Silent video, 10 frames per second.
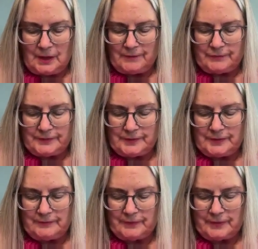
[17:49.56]

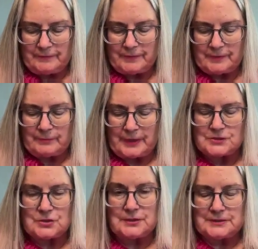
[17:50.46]
often involving
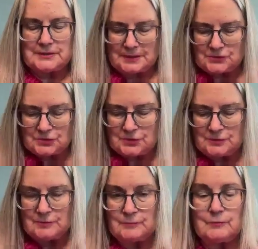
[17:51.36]

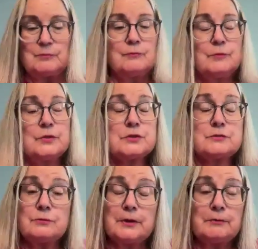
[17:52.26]
rationalization, which
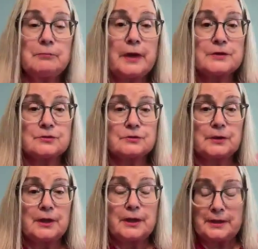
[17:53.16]
is really
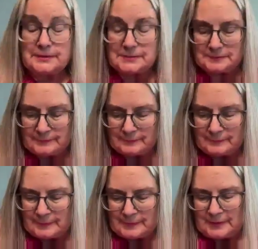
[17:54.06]
rational lies,
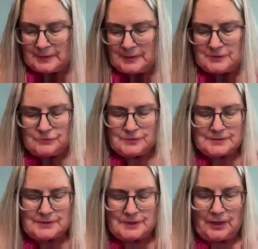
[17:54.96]
to
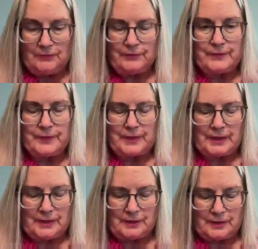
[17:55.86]
self
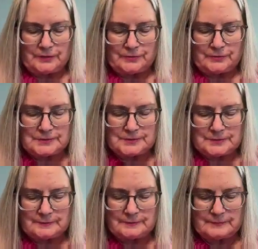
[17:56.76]
and
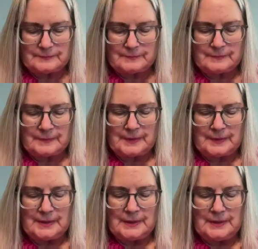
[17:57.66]
others.
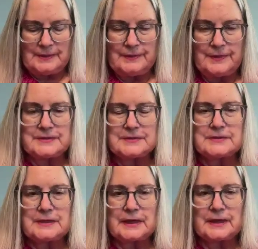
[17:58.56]
This
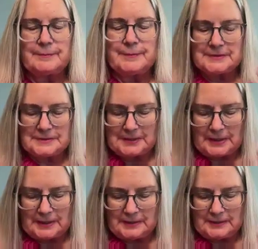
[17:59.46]
second
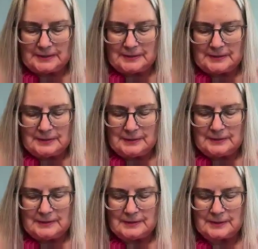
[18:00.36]
mistake,
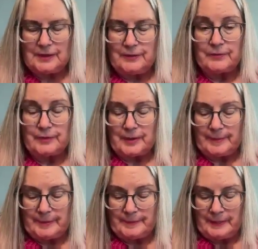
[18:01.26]
the
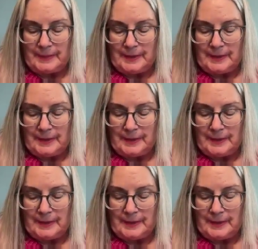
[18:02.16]
cover-up,